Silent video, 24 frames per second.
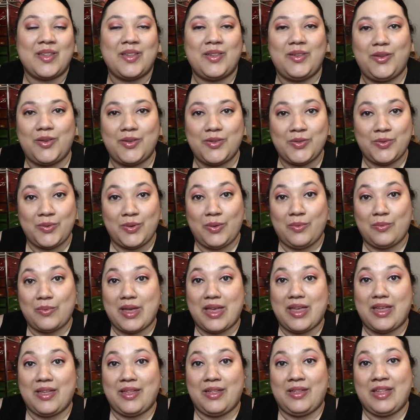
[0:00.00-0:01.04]
you're doing
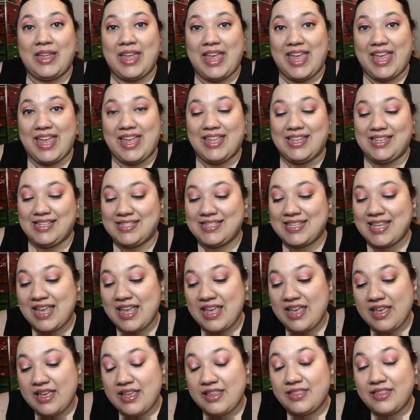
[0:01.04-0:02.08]
well, and
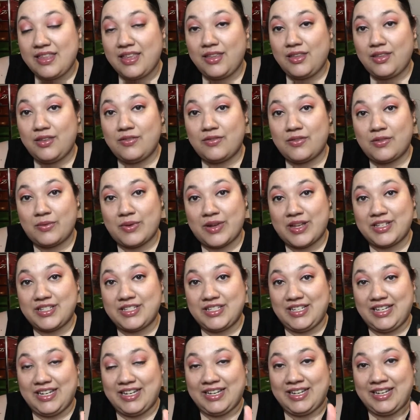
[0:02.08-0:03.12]
thank you for
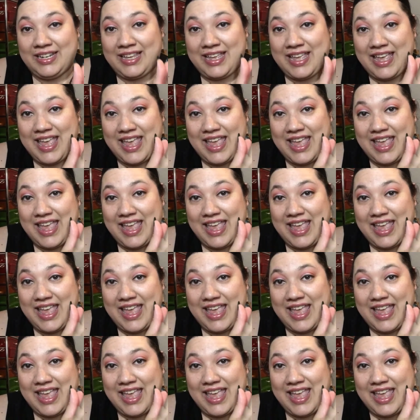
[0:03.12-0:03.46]
watching,